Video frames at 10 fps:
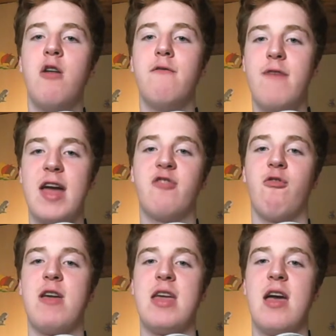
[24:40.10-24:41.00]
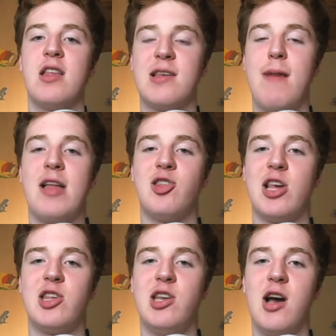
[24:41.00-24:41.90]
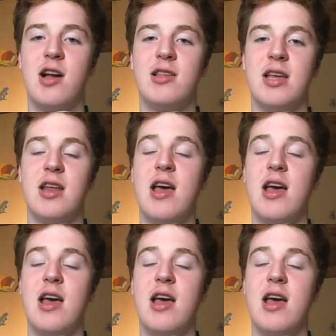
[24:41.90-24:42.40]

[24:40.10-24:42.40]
victory to Manchester United.